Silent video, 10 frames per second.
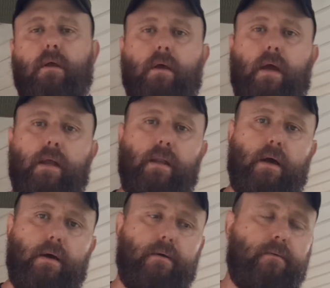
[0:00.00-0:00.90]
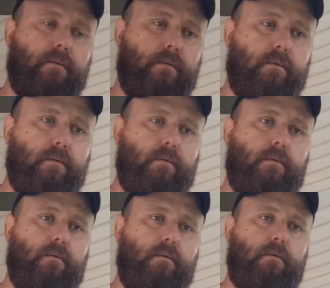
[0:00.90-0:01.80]
And
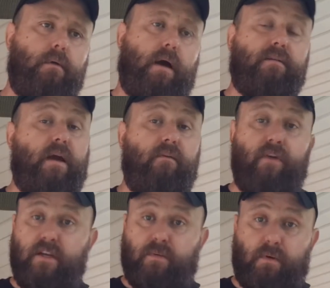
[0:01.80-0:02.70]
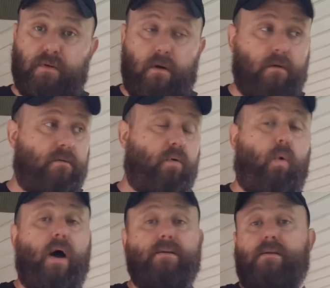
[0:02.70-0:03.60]
I tell you, vegetables are
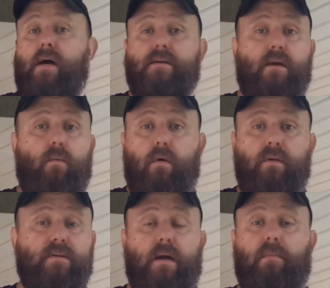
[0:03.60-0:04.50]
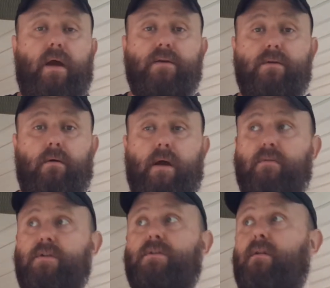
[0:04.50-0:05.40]
twice as high as they were this time last year. I
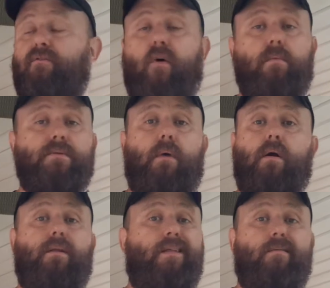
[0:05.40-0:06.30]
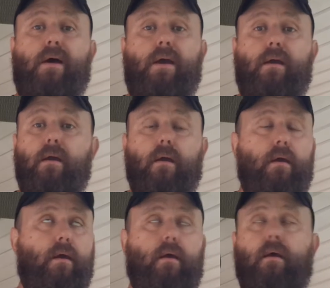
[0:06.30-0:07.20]
was just at the farmer's market the other day.
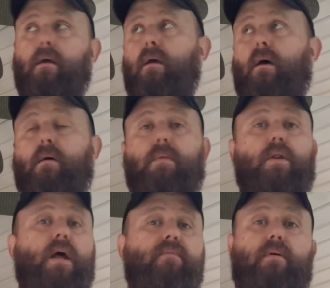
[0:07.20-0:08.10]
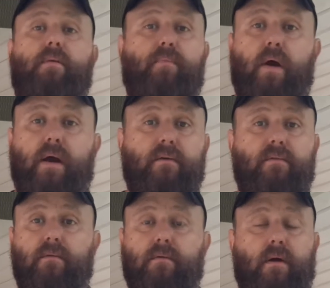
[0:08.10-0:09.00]
Unbelievable, the
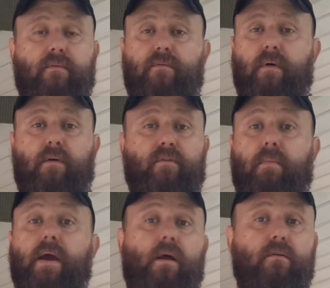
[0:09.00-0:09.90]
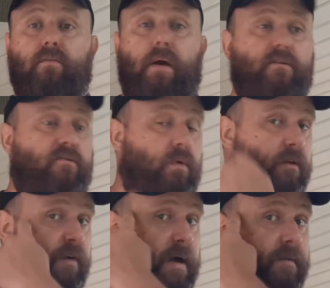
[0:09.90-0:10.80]
price of tomatoes. Tomatoes are
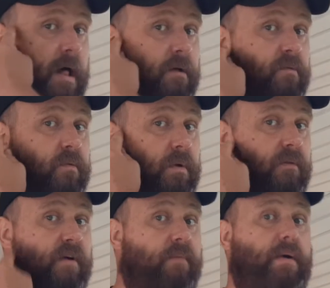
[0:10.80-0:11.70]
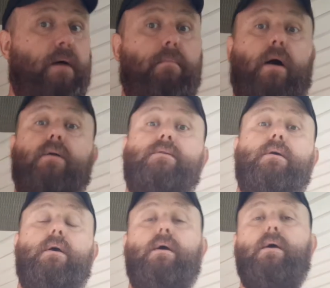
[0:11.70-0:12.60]
$25 for a 25-pound box.
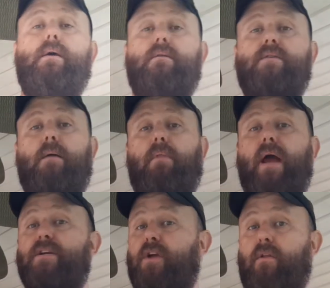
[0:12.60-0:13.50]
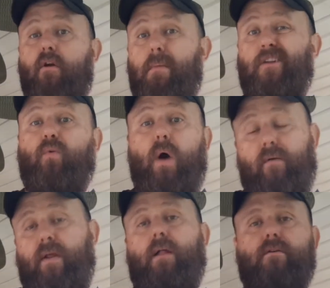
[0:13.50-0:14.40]
This time last year, they were about
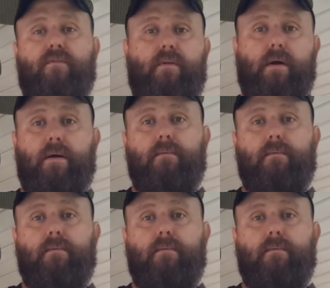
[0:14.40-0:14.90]
$12 for that.